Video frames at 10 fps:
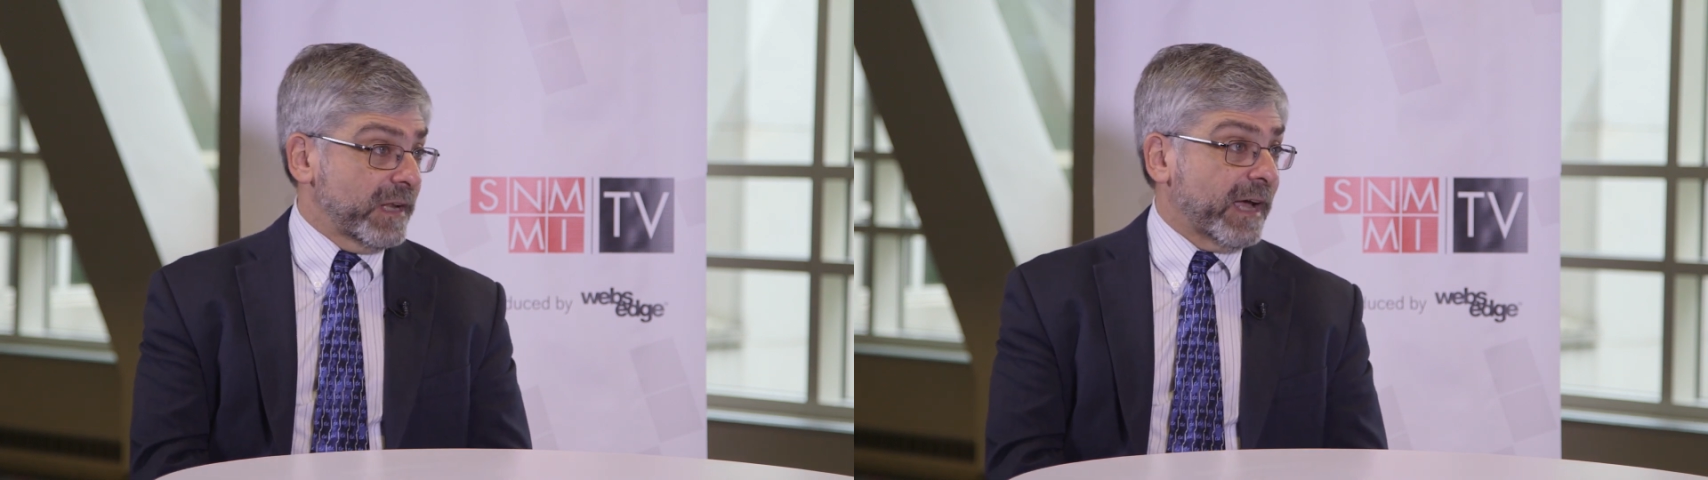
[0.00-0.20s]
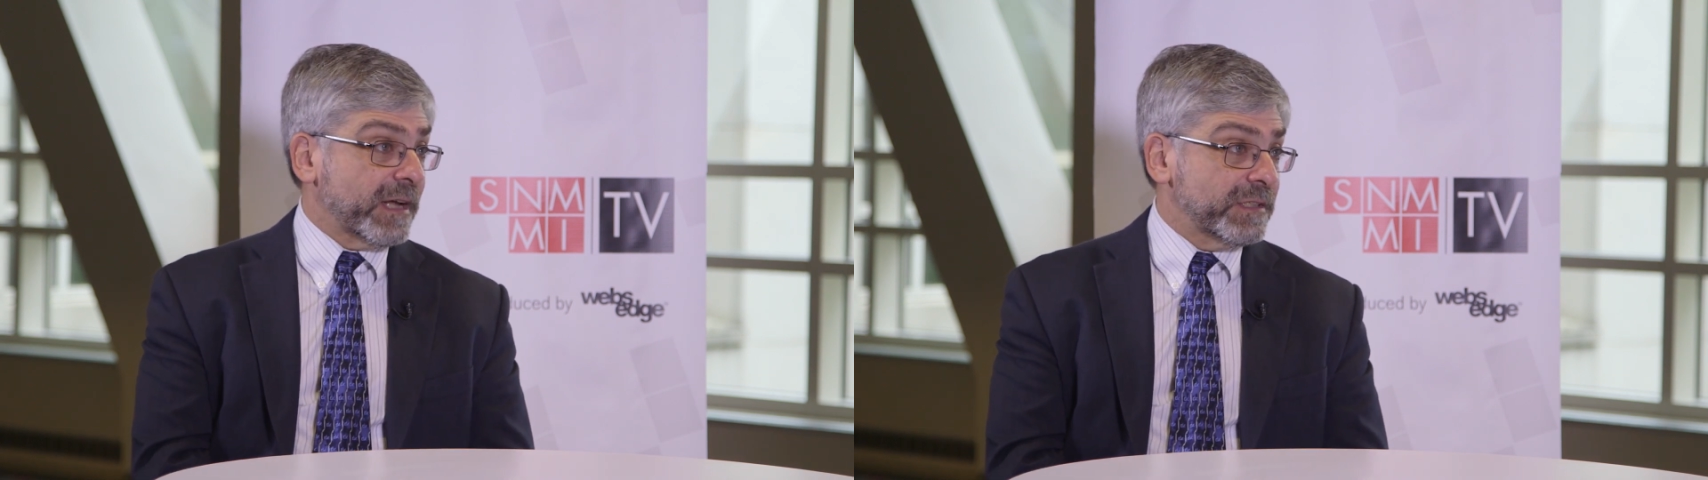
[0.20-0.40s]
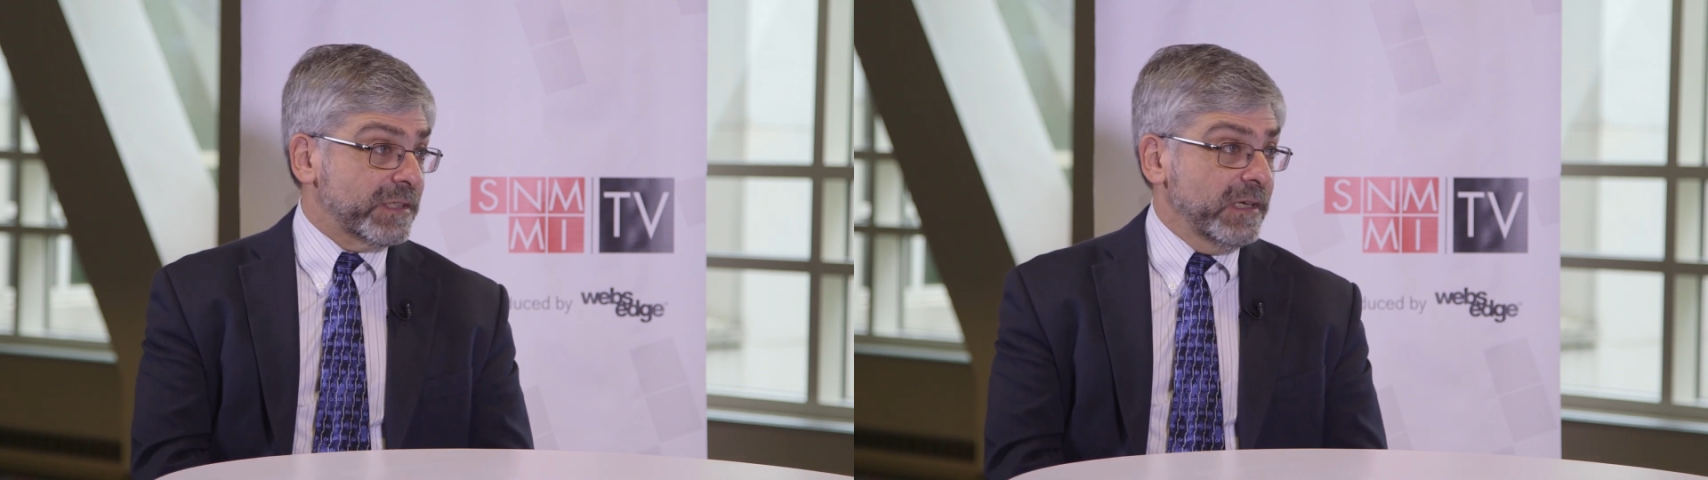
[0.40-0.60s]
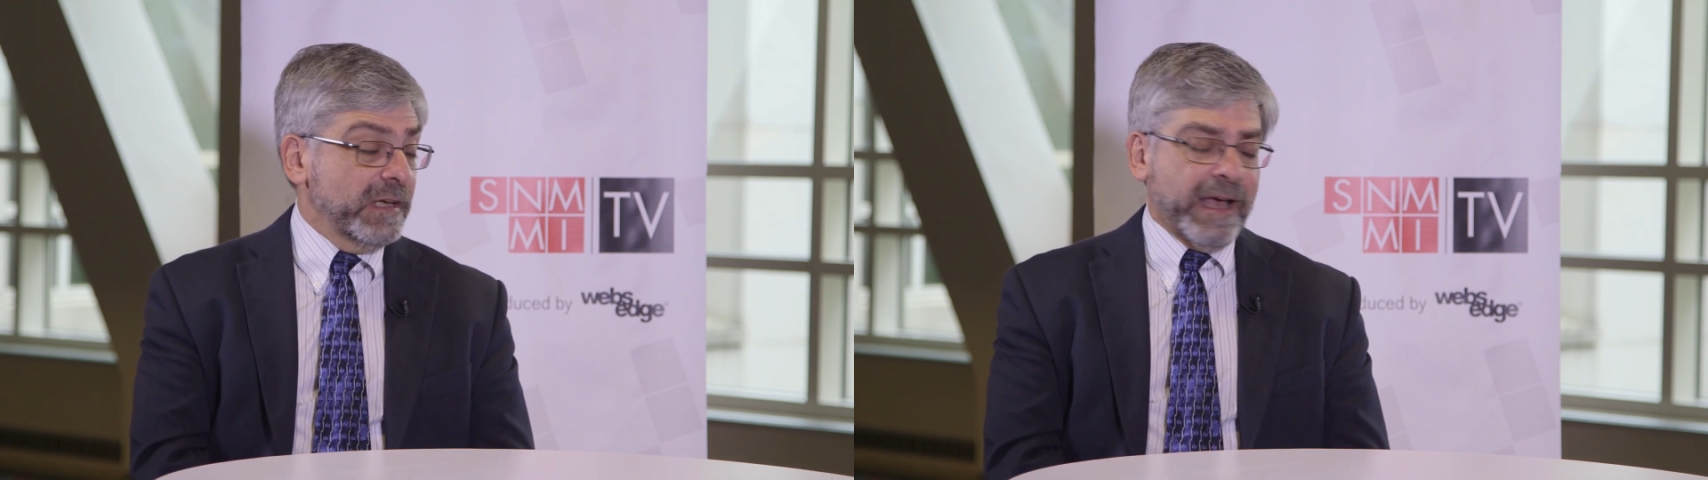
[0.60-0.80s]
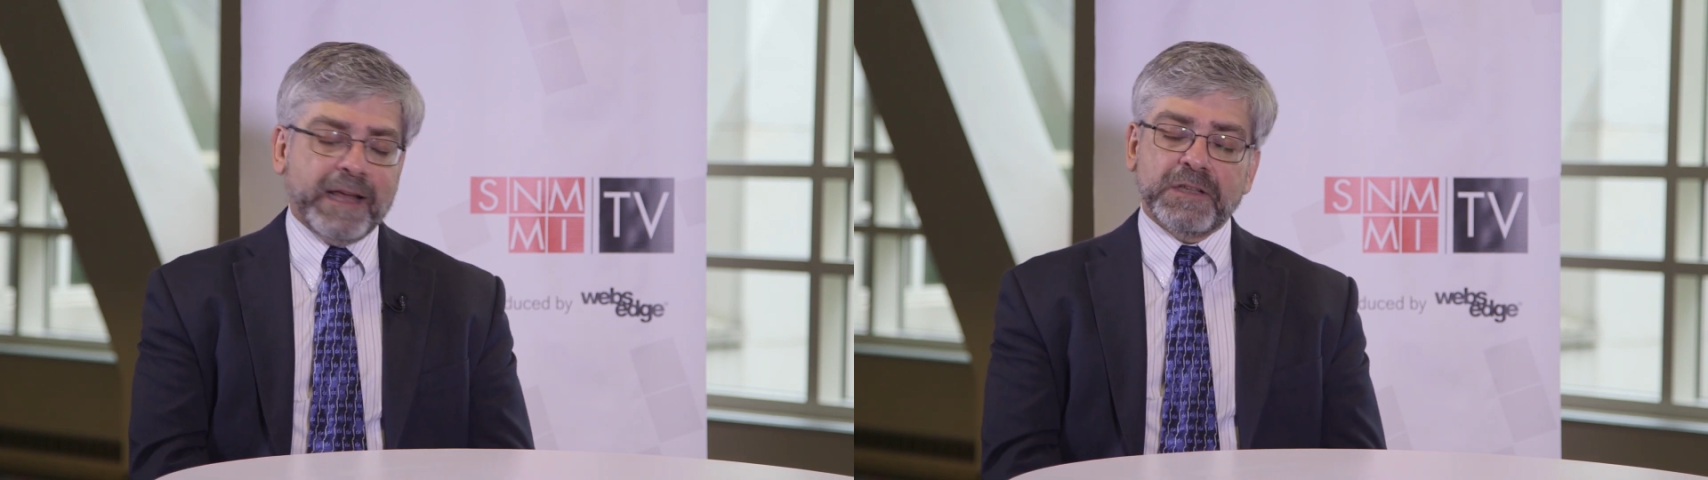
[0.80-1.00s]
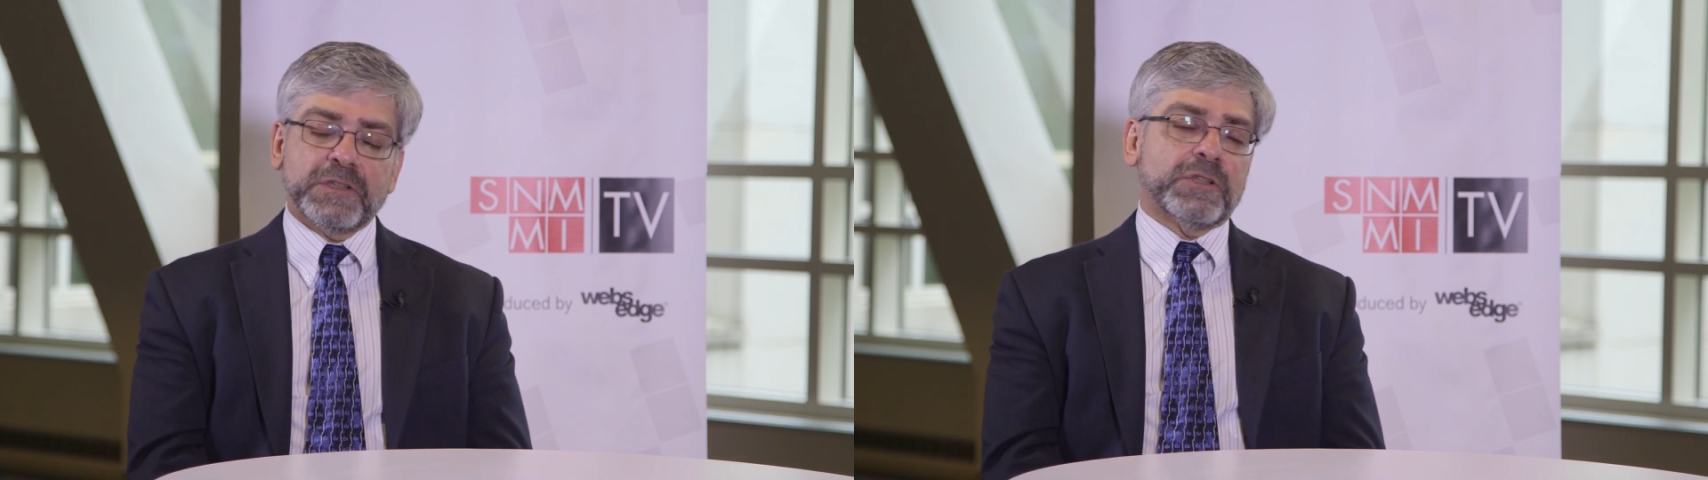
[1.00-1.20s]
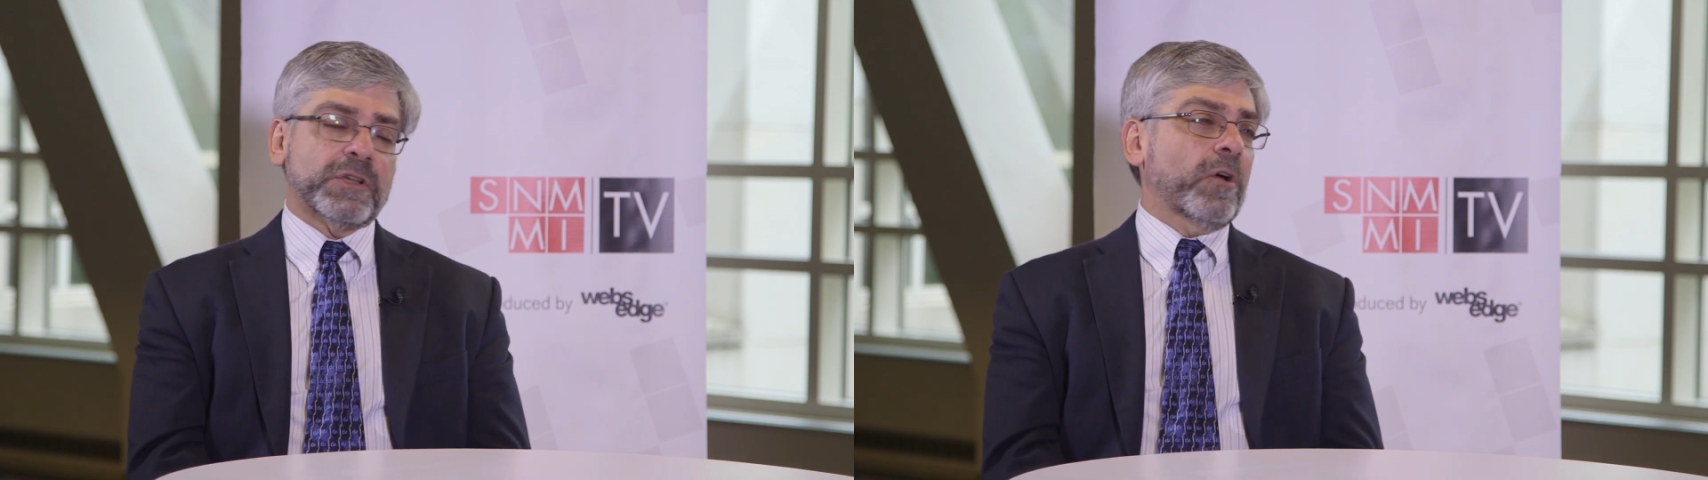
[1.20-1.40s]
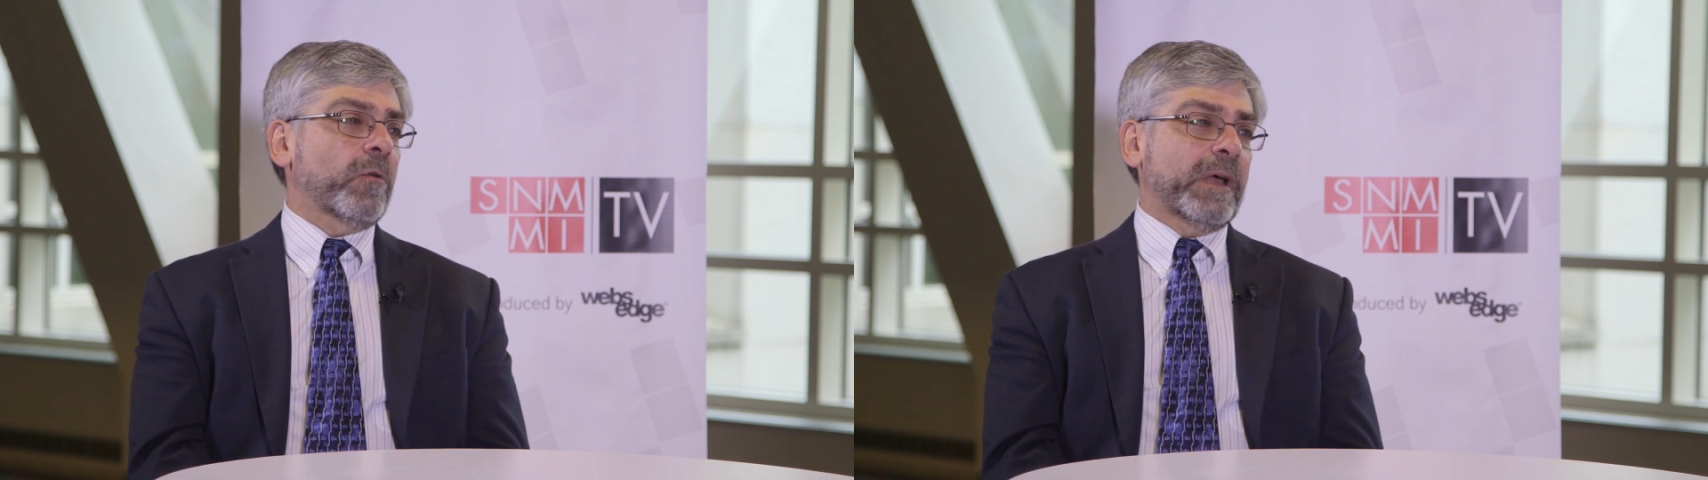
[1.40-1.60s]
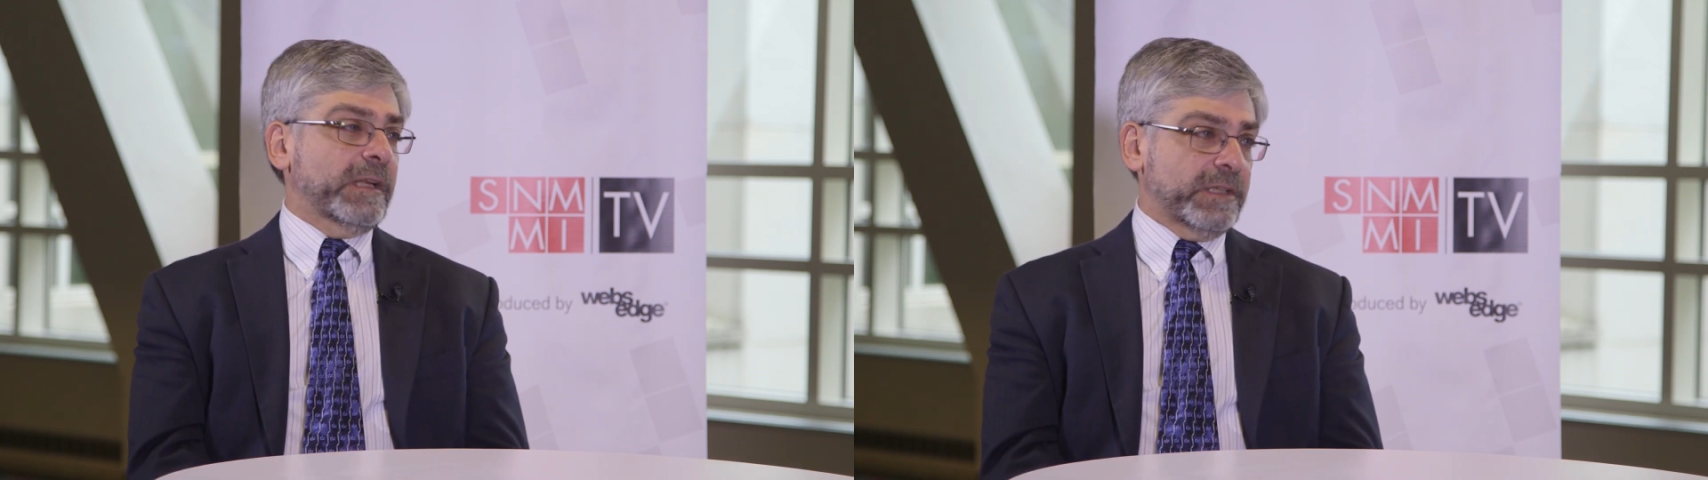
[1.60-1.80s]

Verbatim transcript: next. And in so many